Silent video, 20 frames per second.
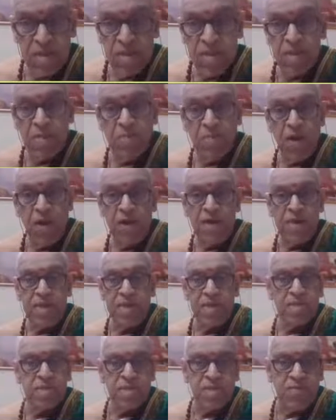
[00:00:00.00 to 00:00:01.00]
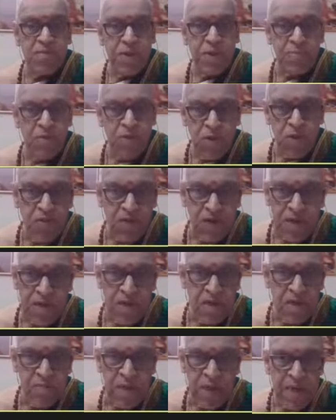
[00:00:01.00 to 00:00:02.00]
The point is very beautifully he
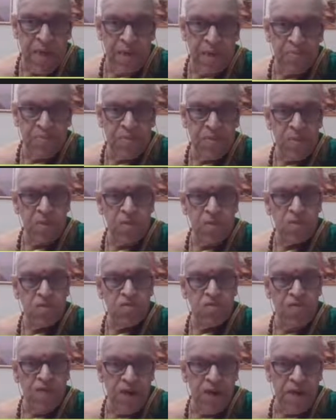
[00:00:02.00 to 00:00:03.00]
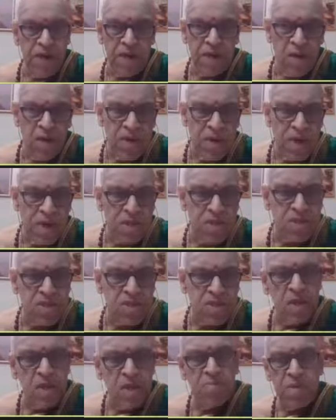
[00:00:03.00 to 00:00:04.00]
is making. Those feet are
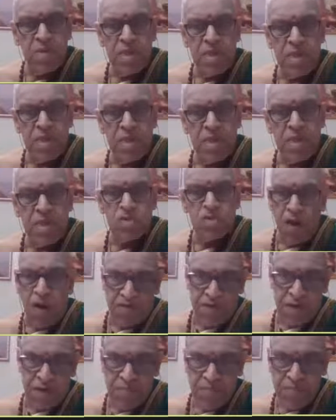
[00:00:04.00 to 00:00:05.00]
extremely soft,